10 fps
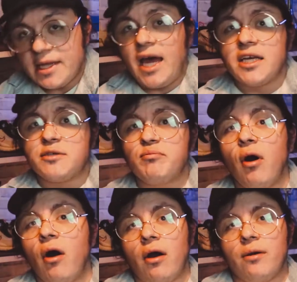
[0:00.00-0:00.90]
last
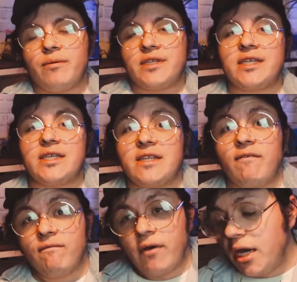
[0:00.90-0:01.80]
part, which is the
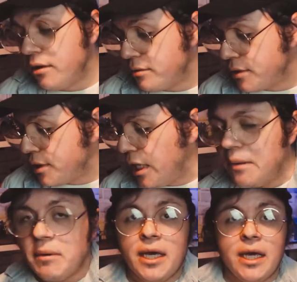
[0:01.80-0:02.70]
final step,